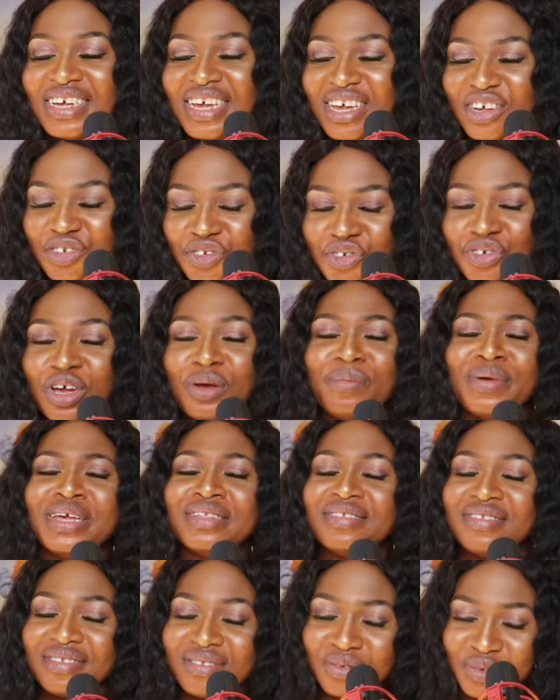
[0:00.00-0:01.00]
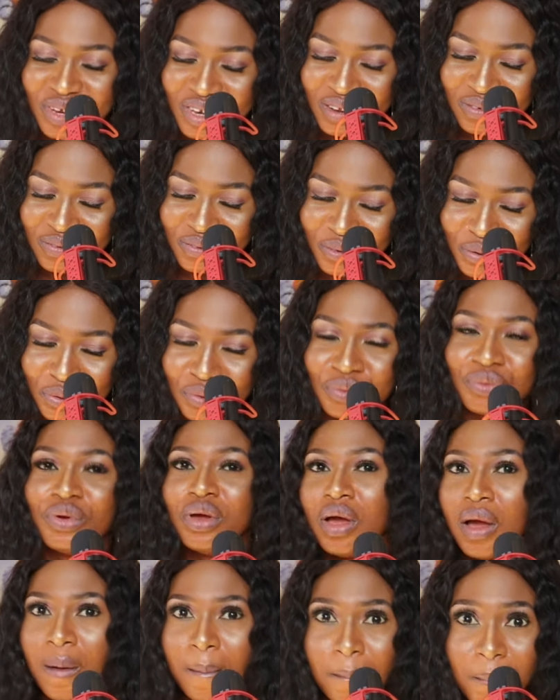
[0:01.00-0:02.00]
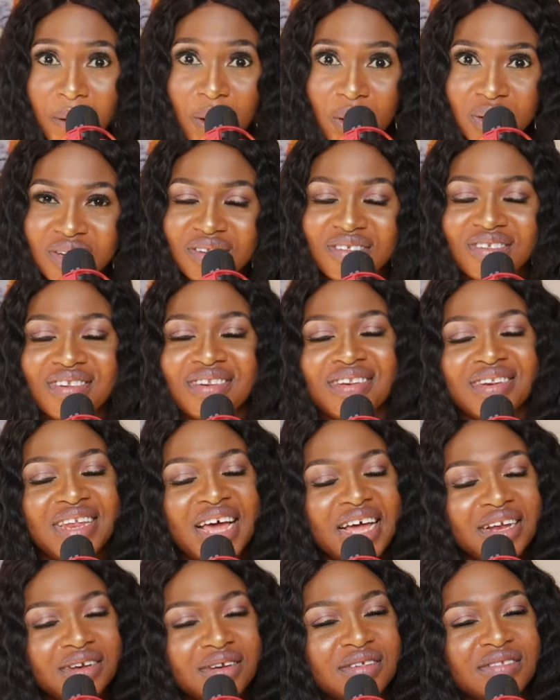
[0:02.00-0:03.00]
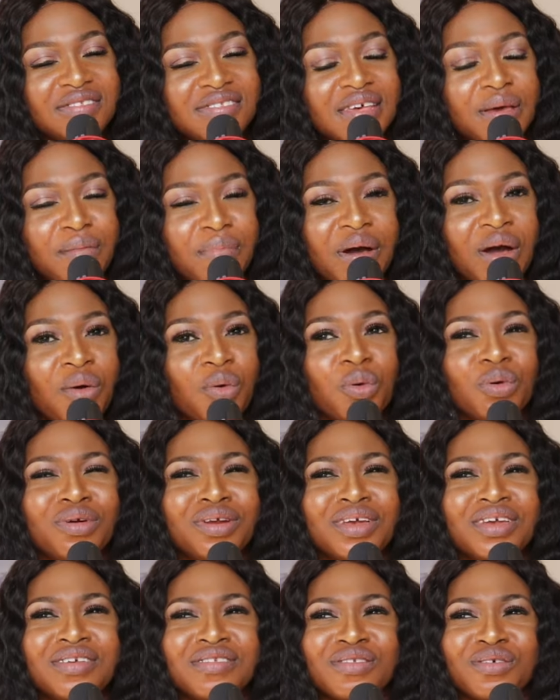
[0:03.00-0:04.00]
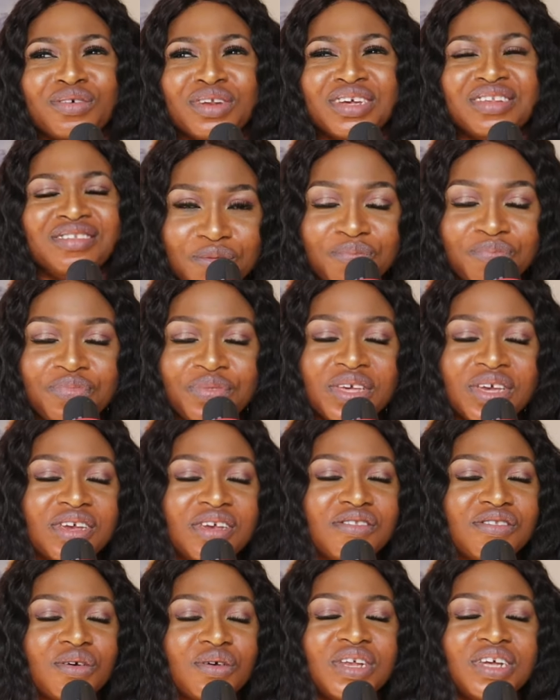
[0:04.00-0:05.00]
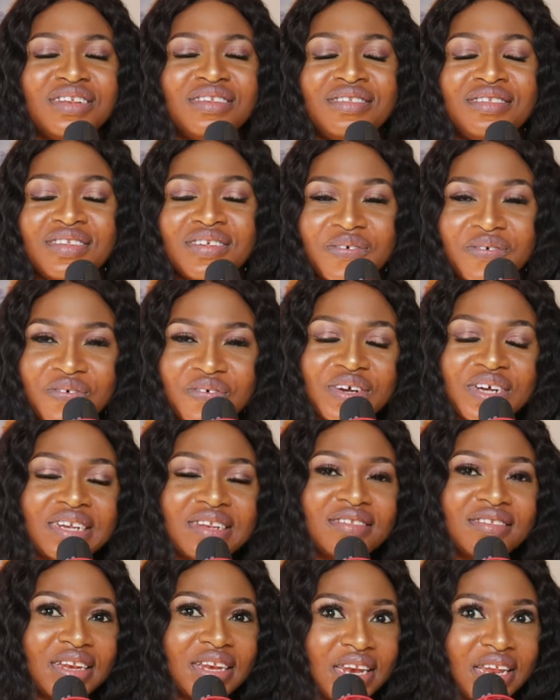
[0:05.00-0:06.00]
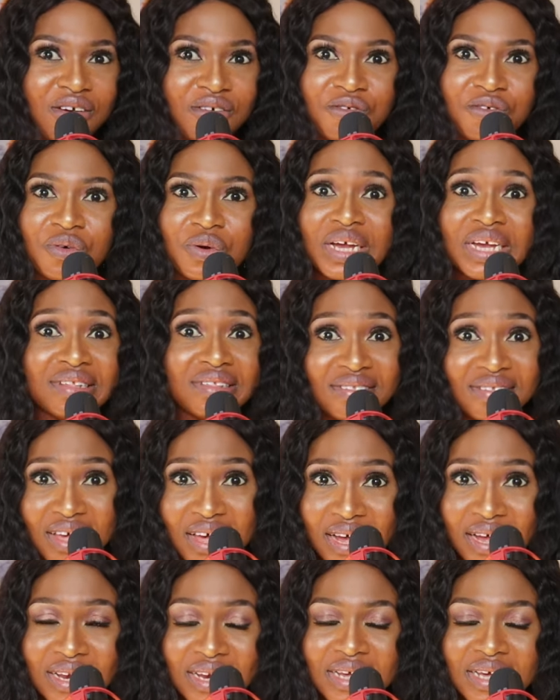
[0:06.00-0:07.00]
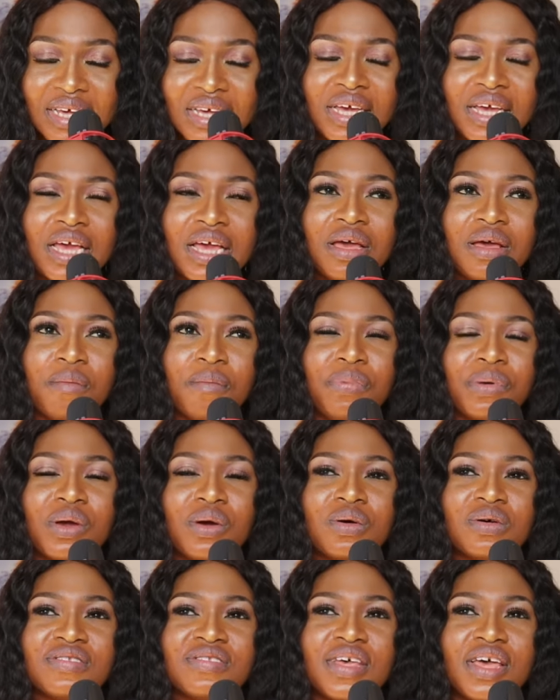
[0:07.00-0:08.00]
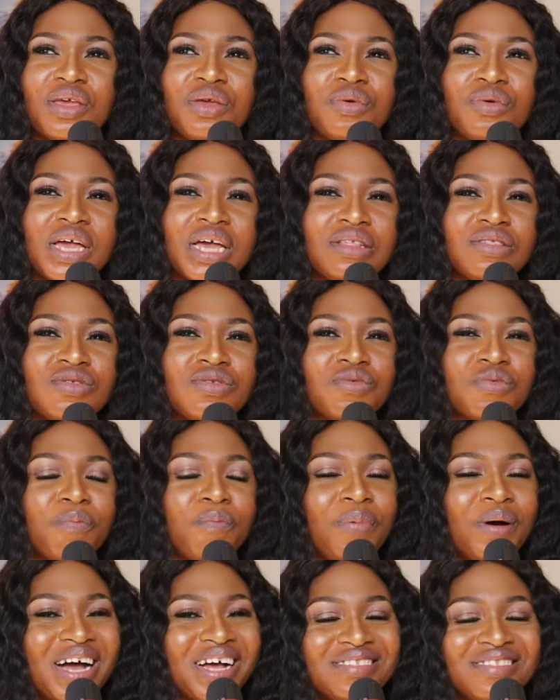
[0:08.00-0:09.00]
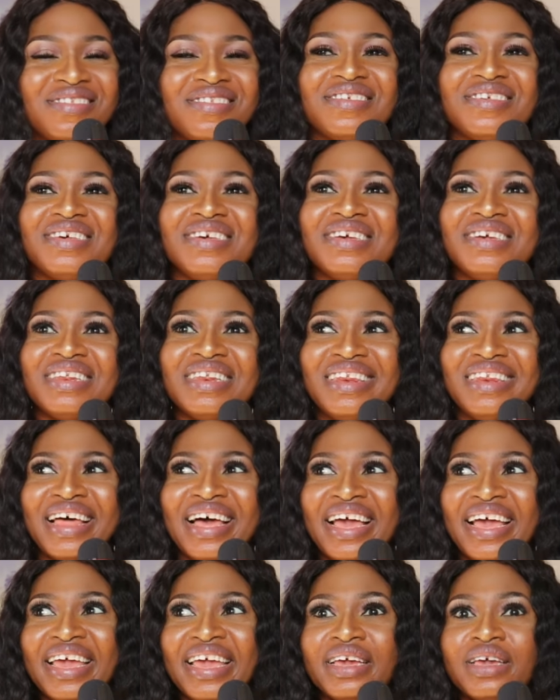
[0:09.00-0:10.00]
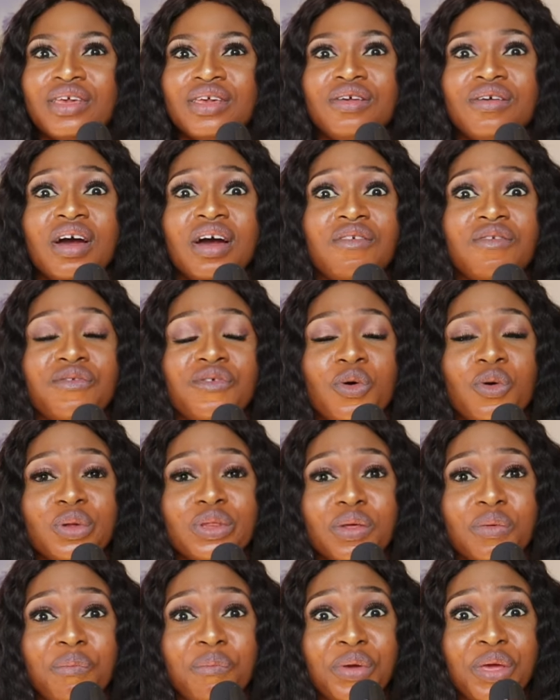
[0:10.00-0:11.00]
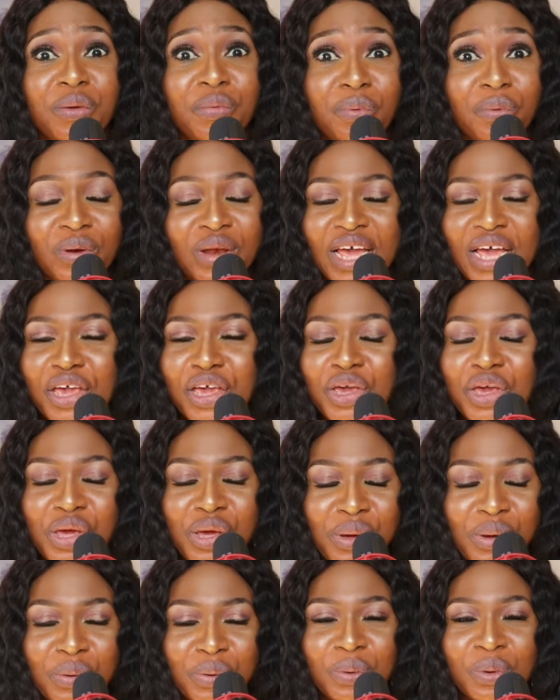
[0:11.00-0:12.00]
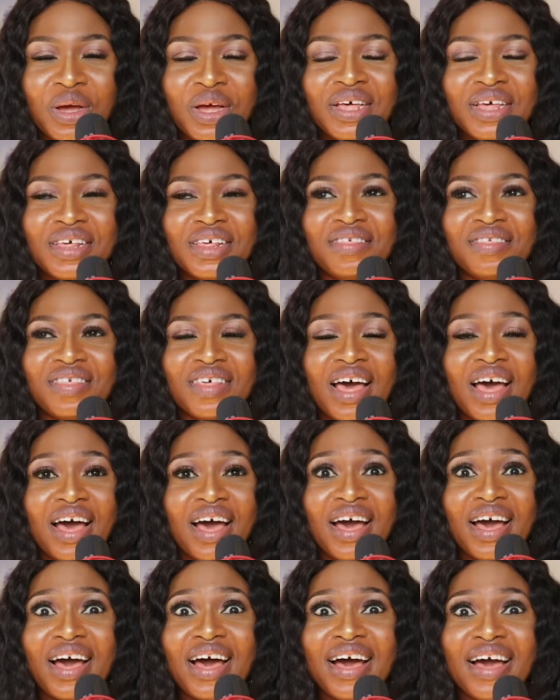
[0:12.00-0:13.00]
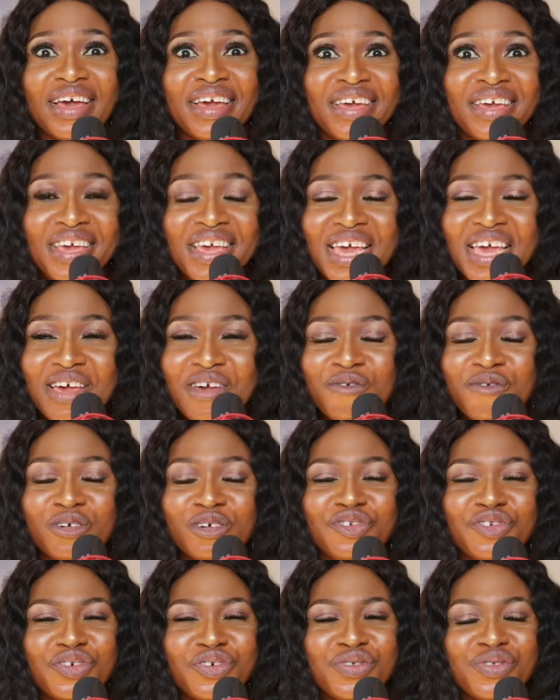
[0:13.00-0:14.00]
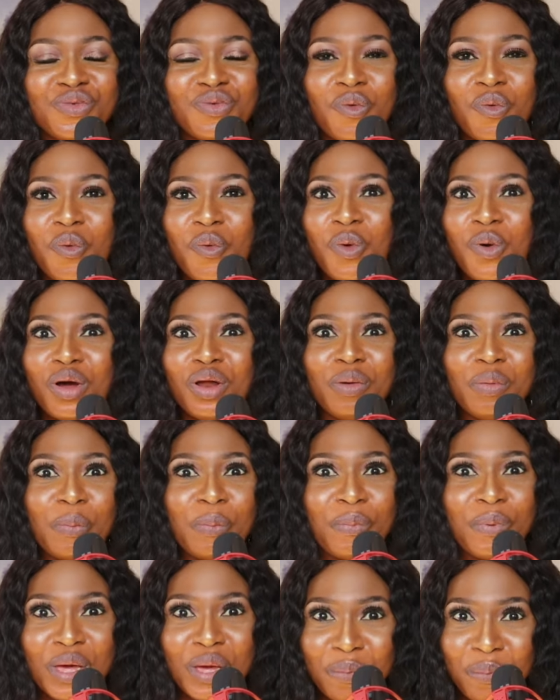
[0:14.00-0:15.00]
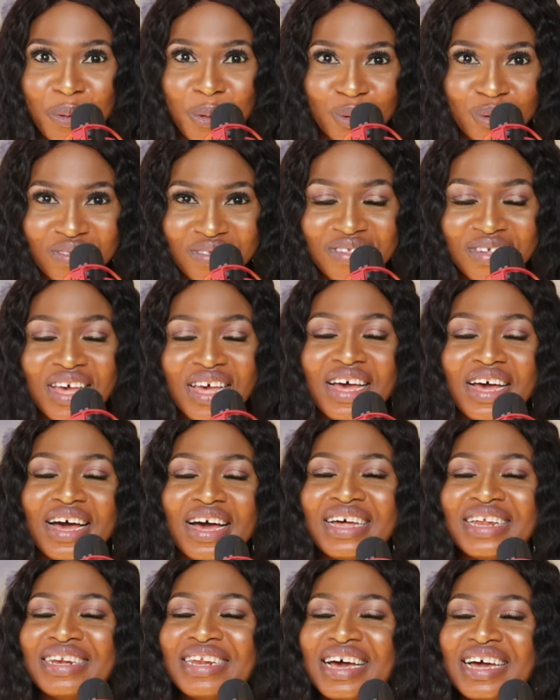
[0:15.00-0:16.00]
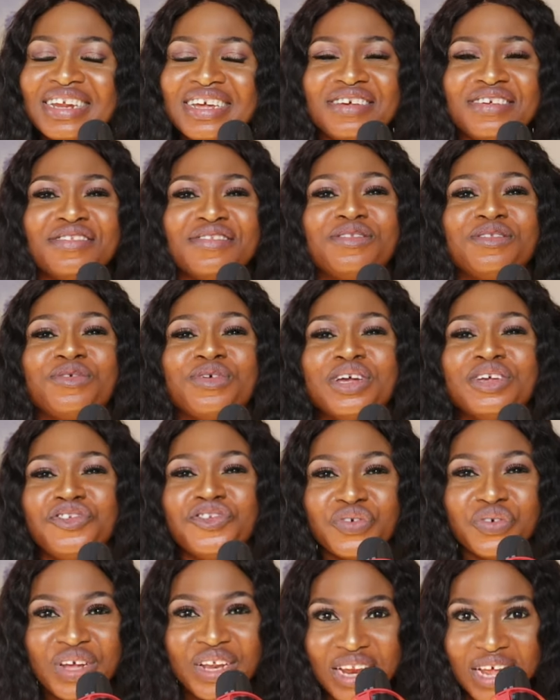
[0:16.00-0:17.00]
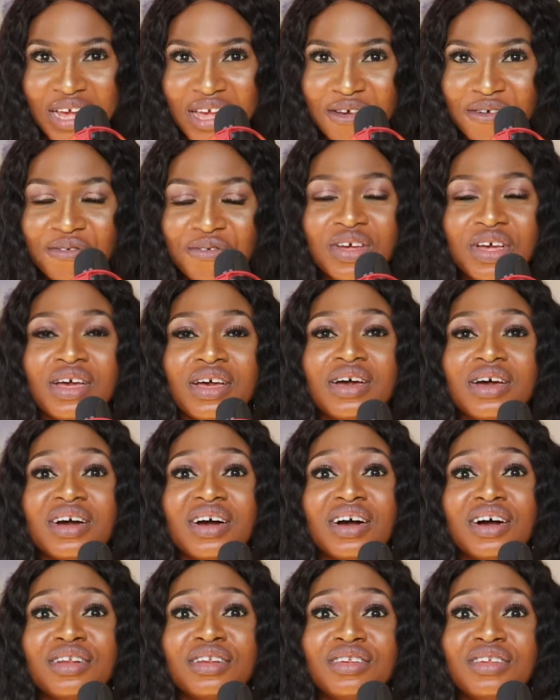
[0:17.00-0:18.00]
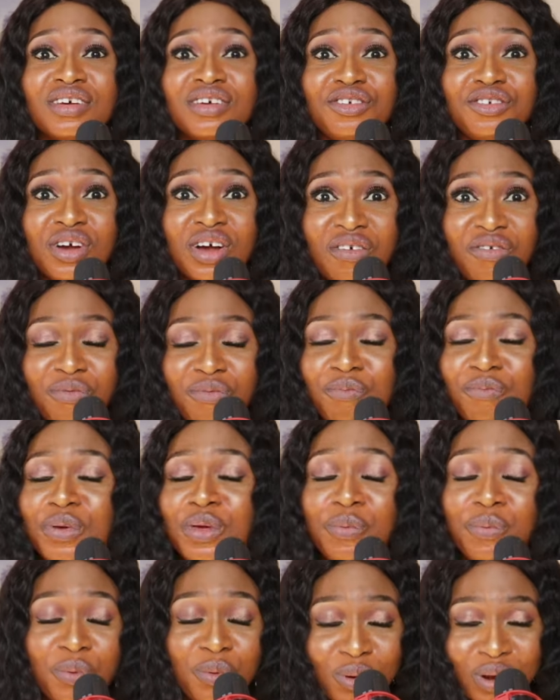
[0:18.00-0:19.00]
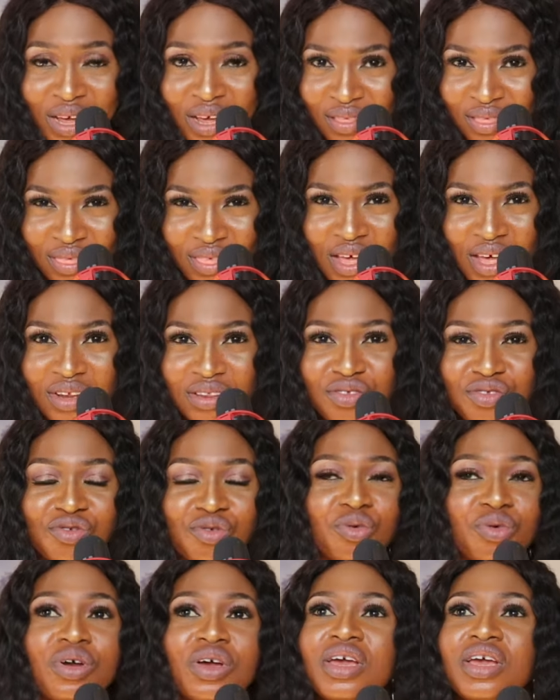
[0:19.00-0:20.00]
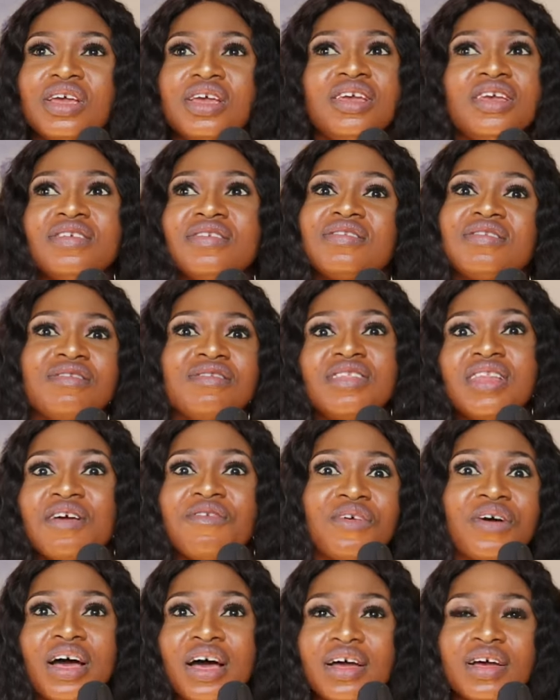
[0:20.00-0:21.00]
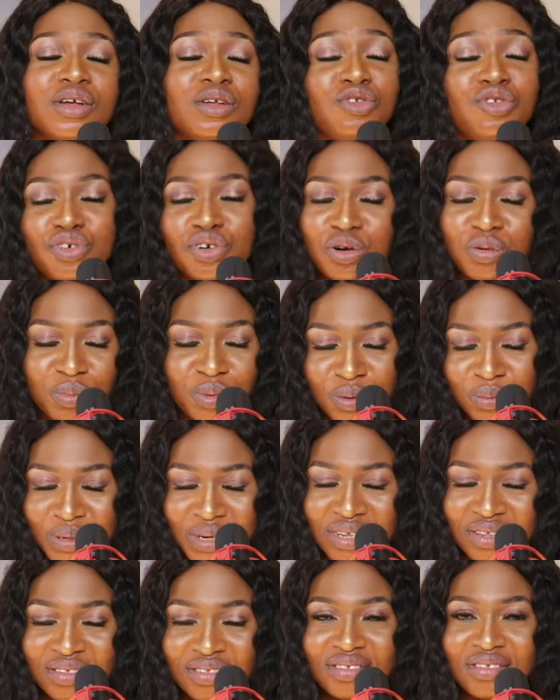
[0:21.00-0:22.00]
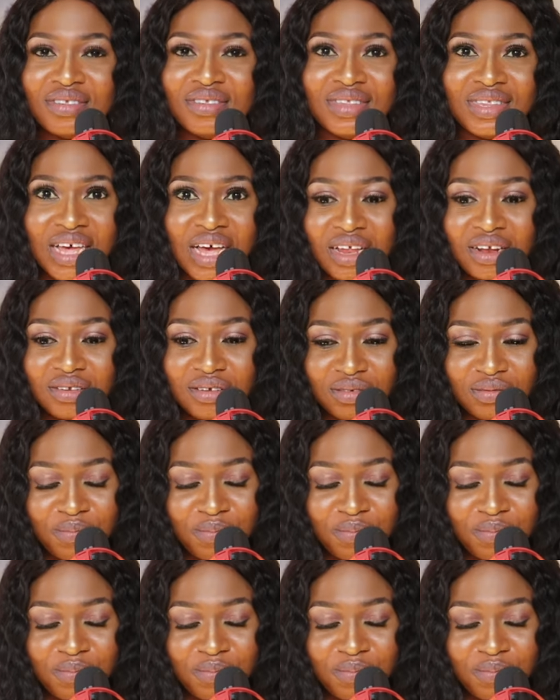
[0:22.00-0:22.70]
Enjoyment is waiting for you. But that December one is on a different level entirely, because there you get to party, like you have other people like you that are here for just one purpose, and that is to enjoy life. And you have people like that, so it's never a dull moment, that